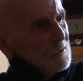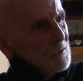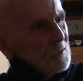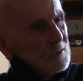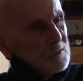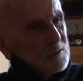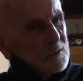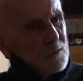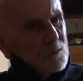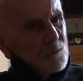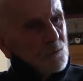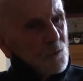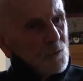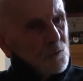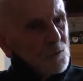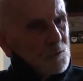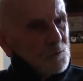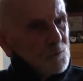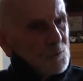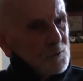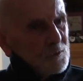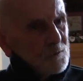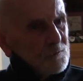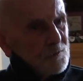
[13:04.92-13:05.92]
long the
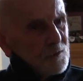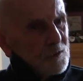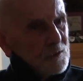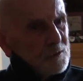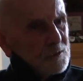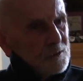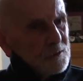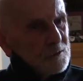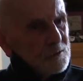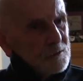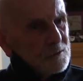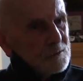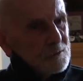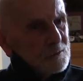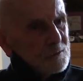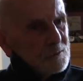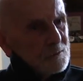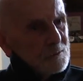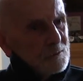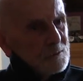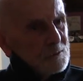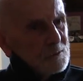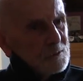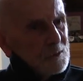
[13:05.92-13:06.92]
war would have gone on.
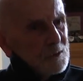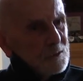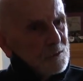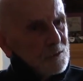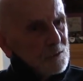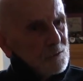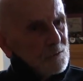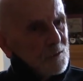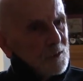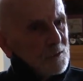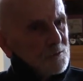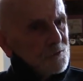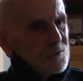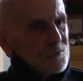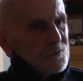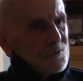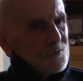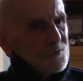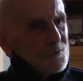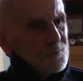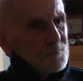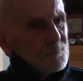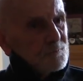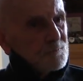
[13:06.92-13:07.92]
The
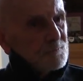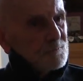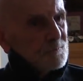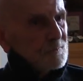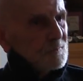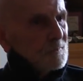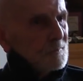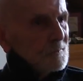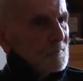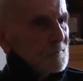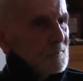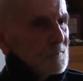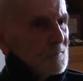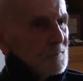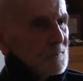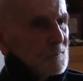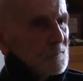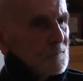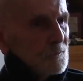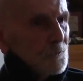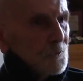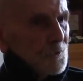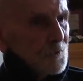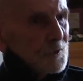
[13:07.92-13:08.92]
Russians
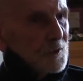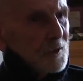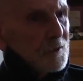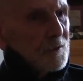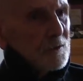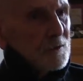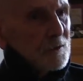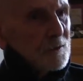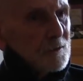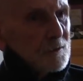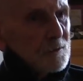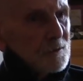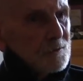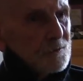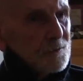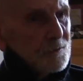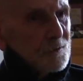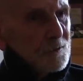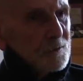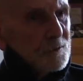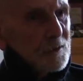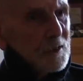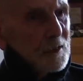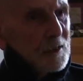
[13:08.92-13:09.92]
were the
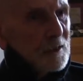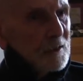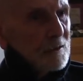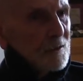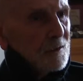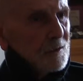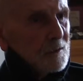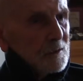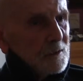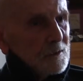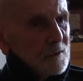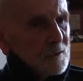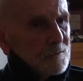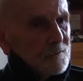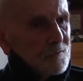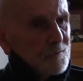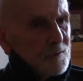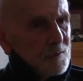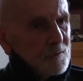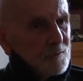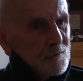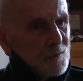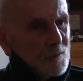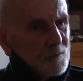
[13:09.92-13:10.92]
killers, I think, of
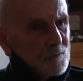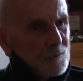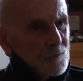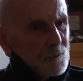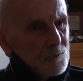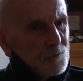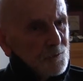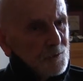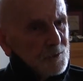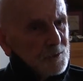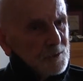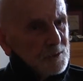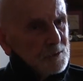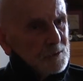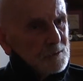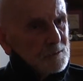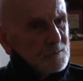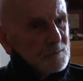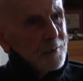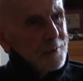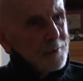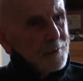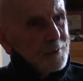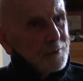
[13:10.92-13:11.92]
the whole thing.
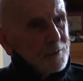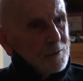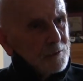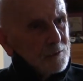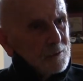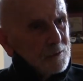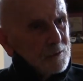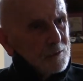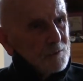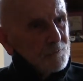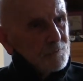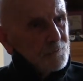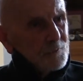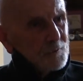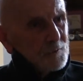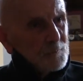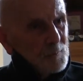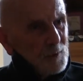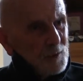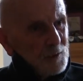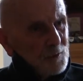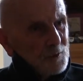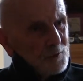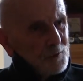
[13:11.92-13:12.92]

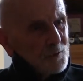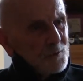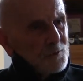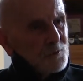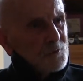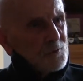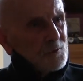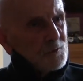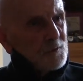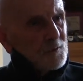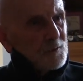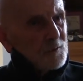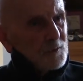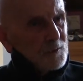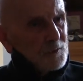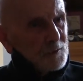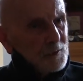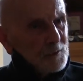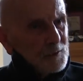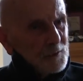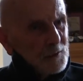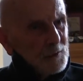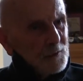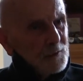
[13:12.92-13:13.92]
Americans and
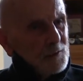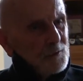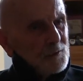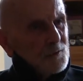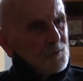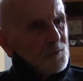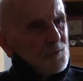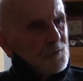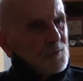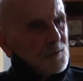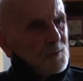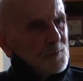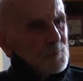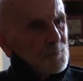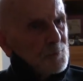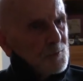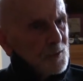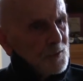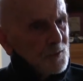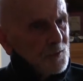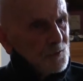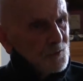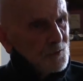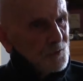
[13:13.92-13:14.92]
the Canadians and the
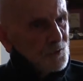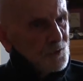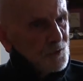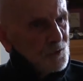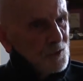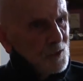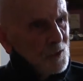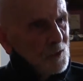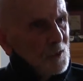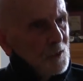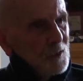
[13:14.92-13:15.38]
British